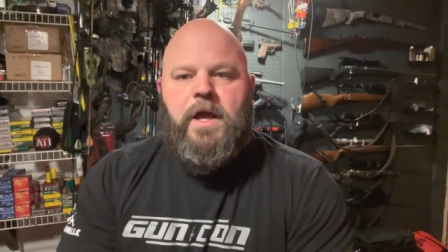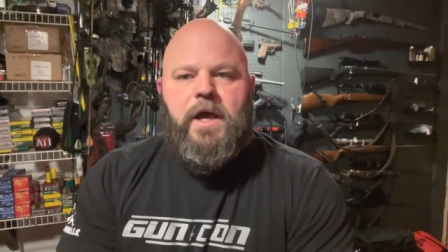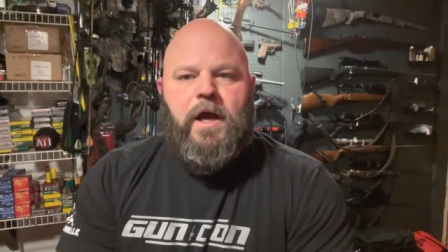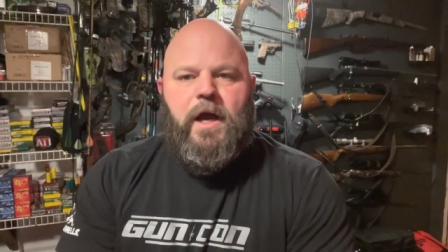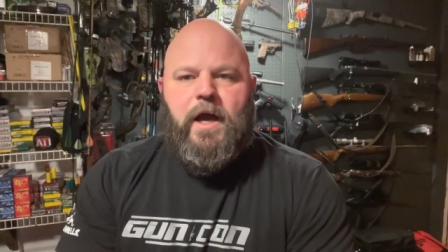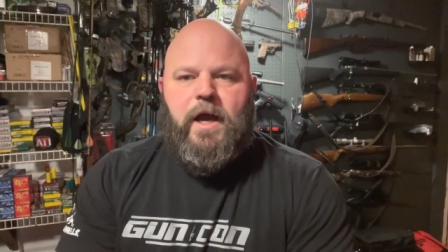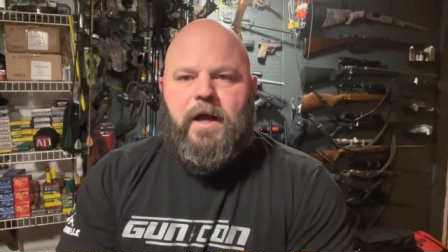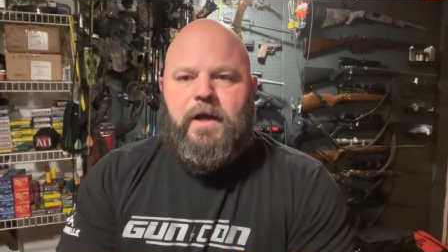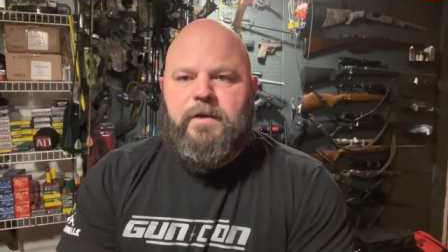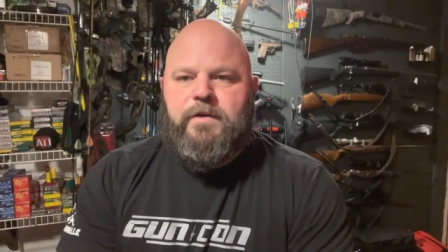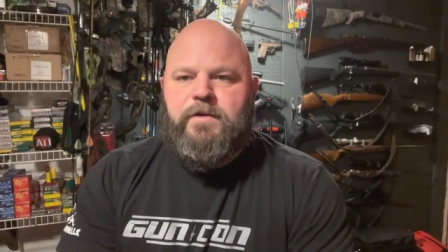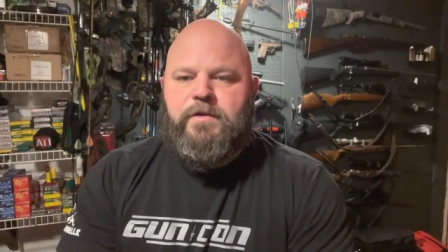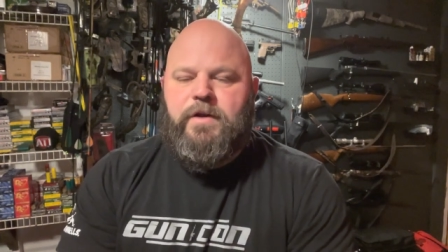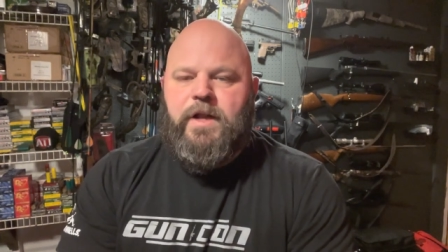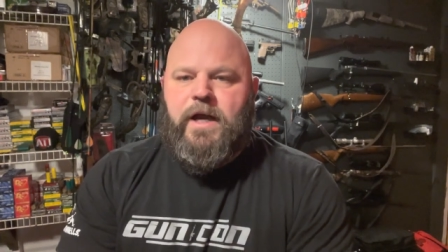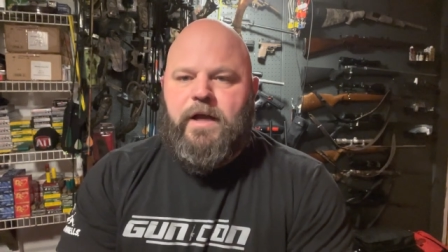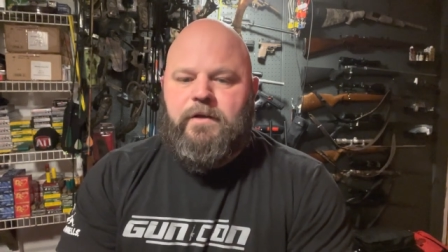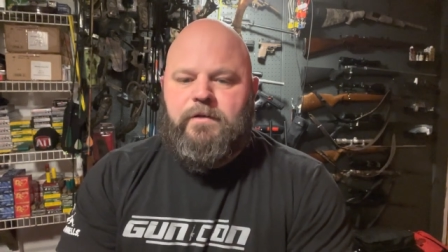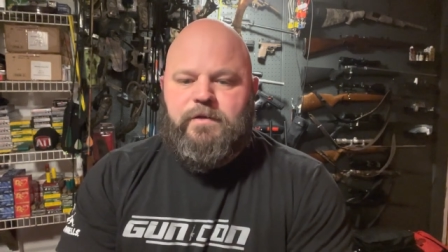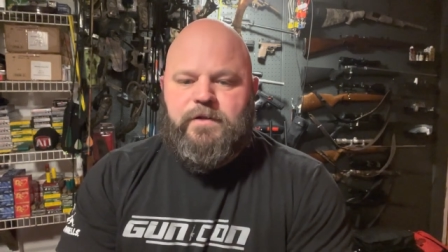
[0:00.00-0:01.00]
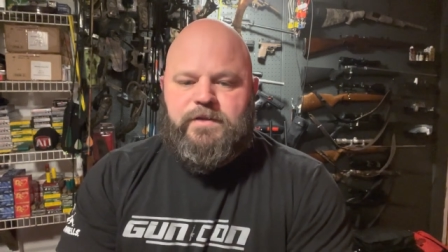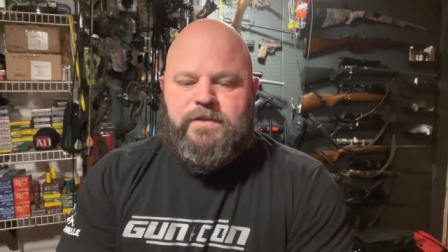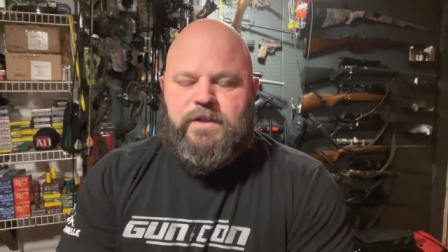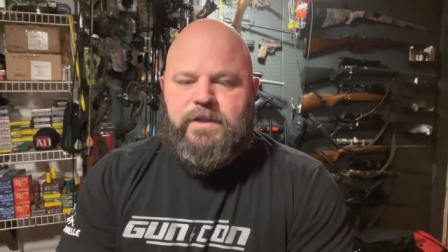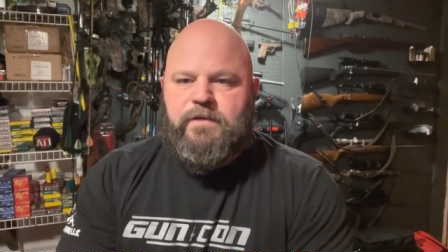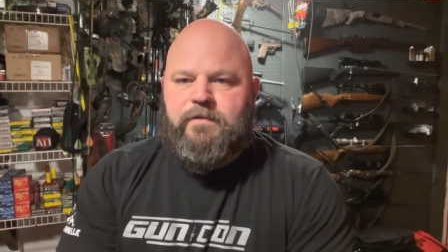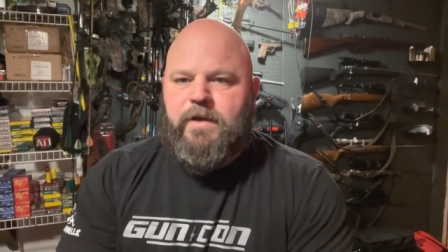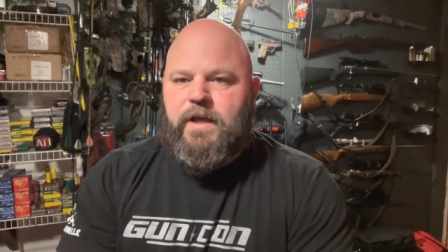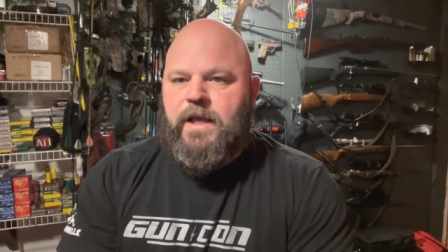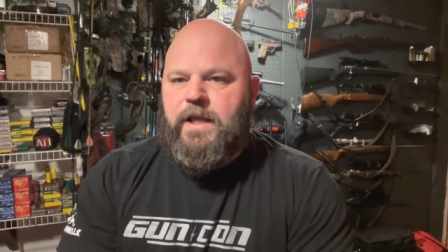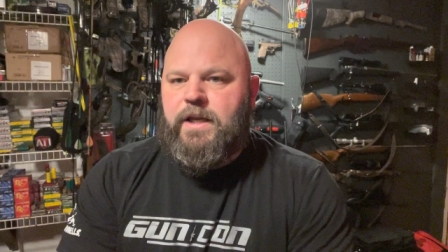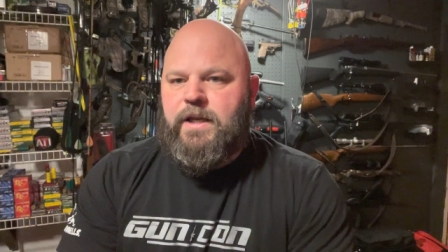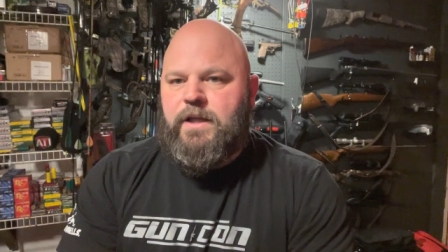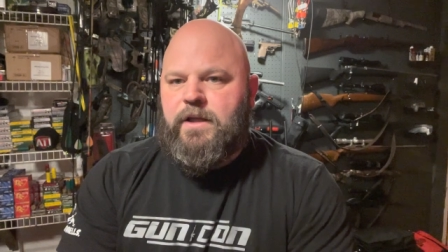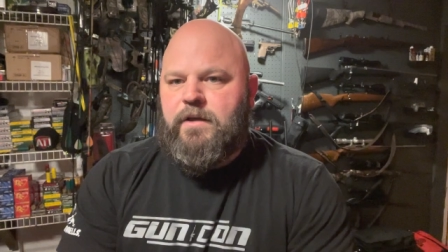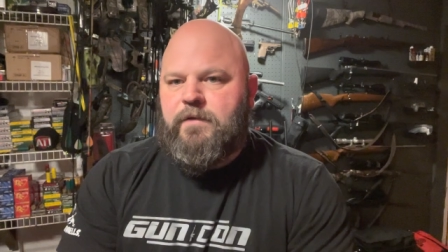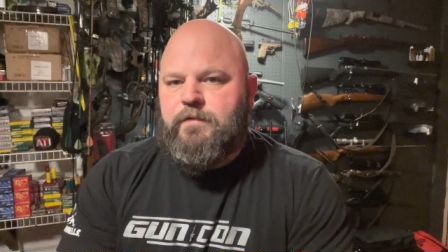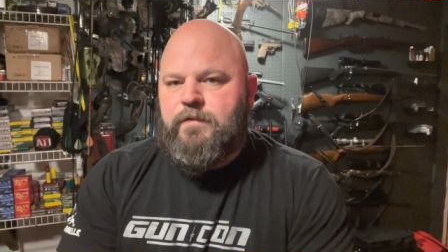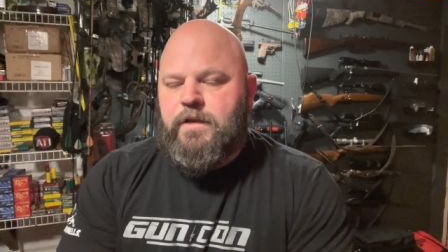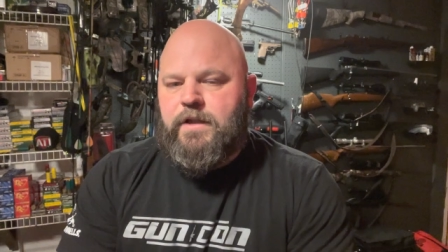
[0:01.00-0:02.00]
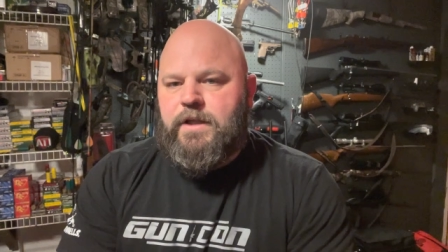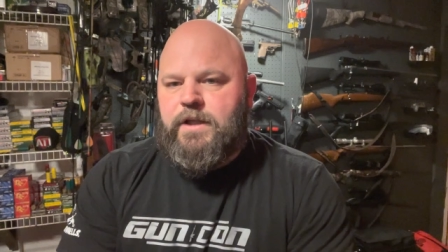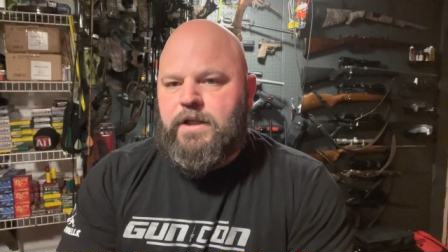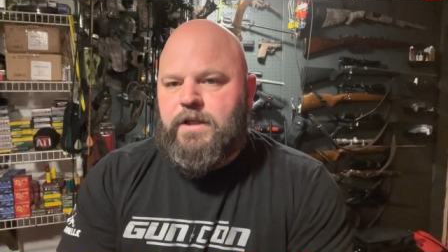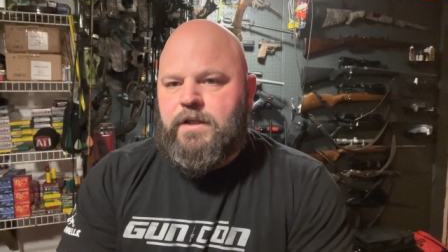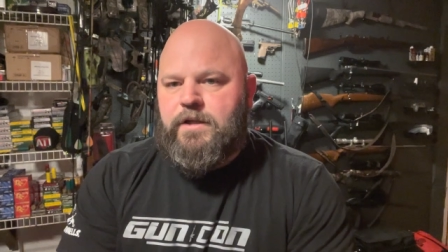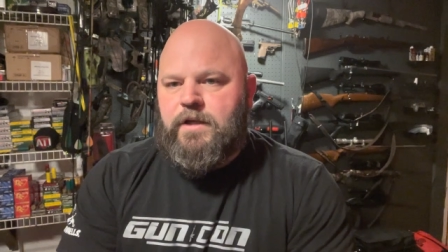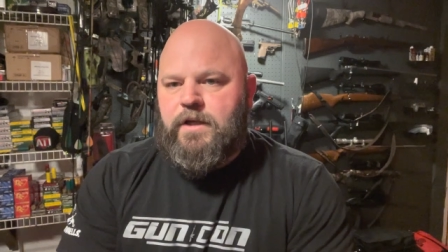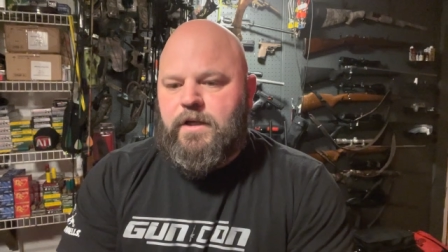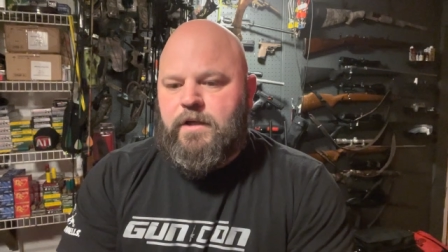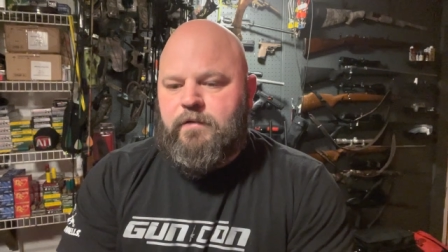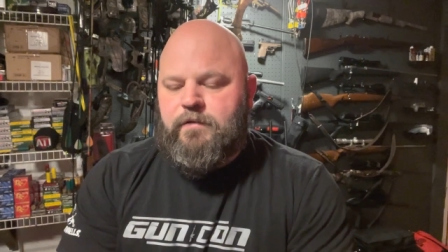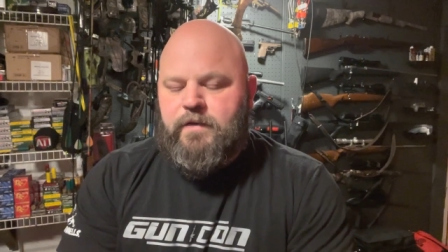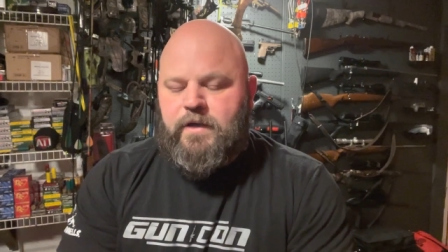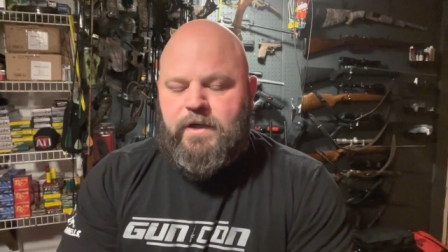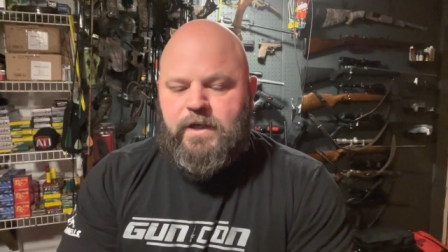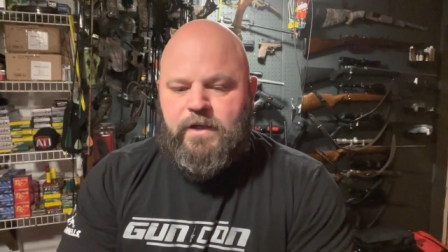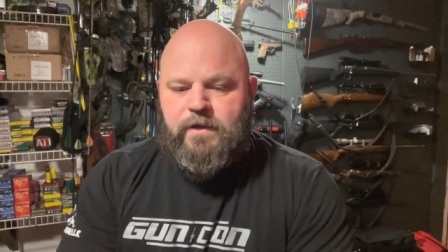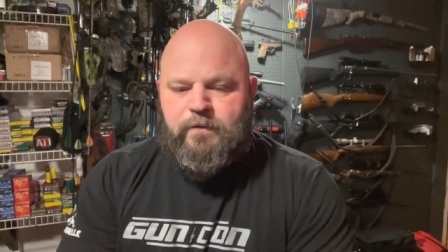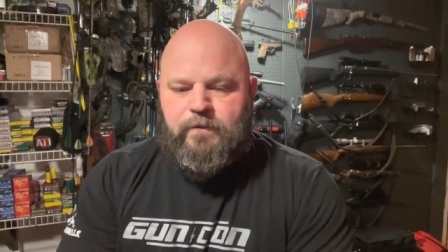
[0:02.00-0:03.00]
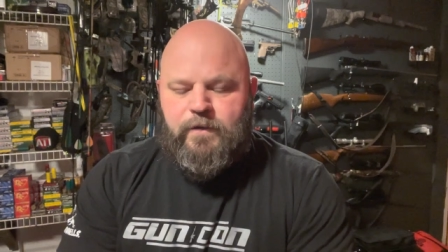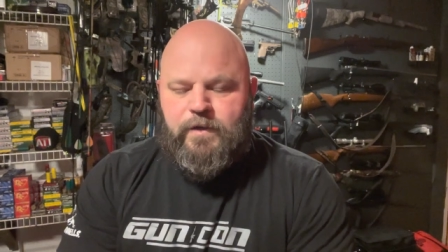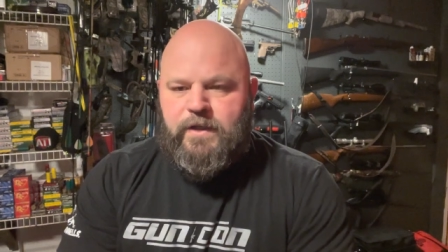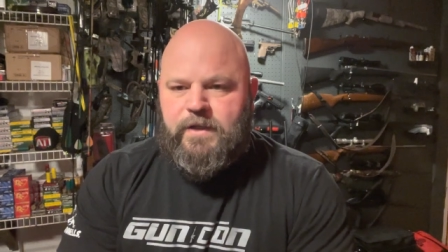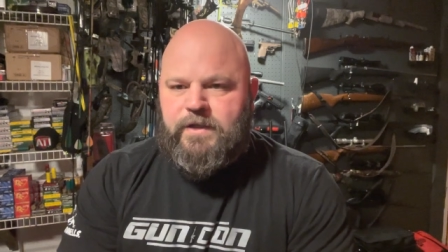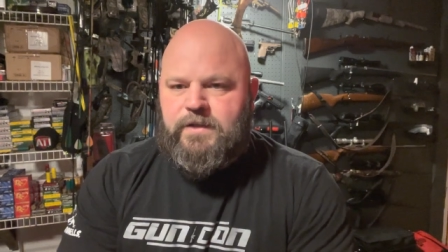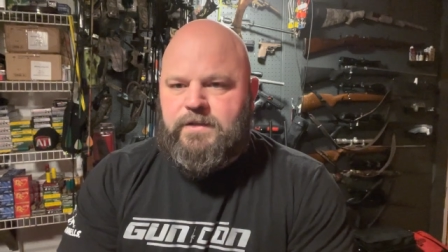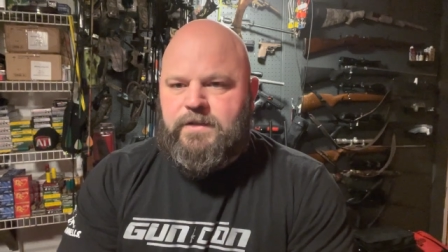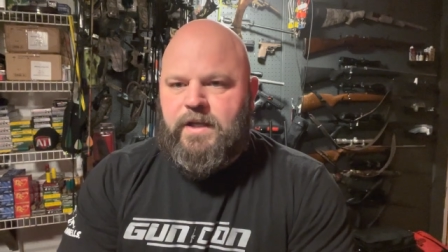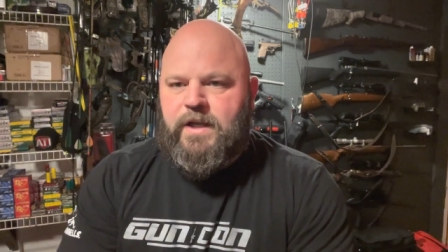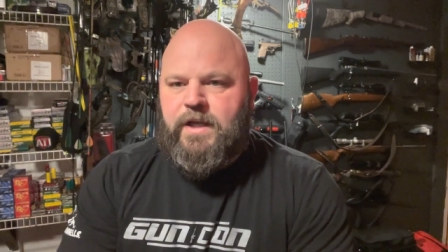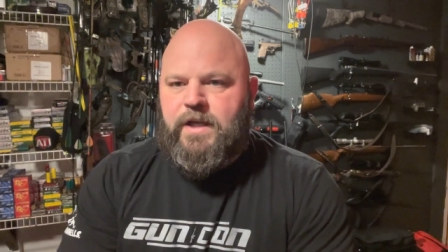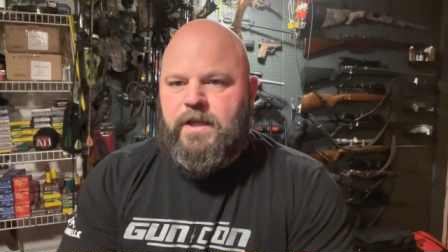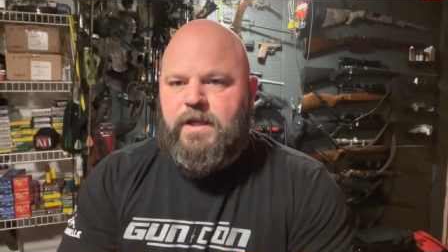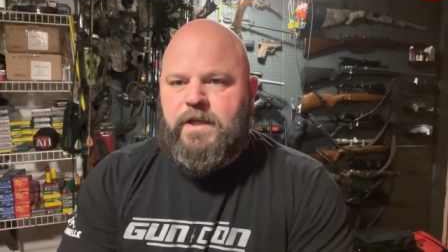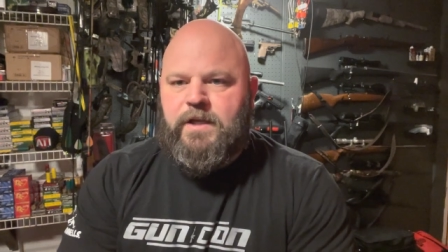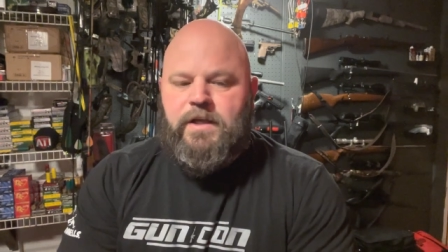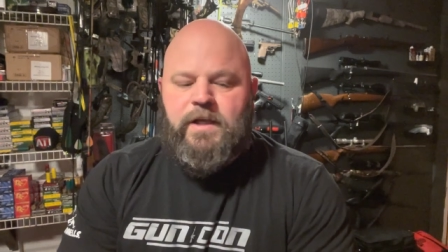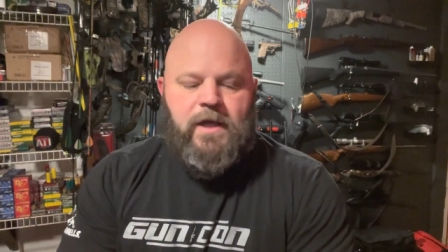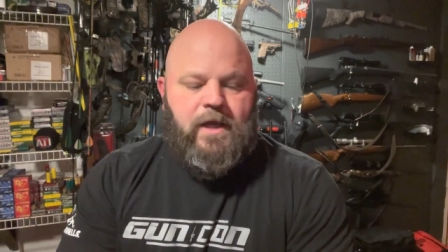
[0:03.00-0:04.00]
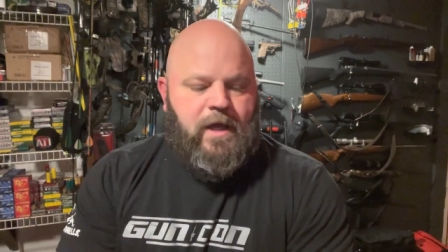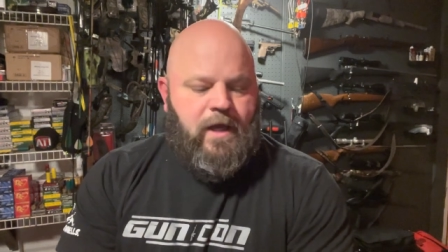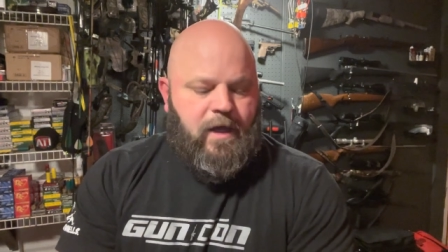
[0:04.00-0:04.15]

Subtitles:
I do not receive any affiliate funding for this, and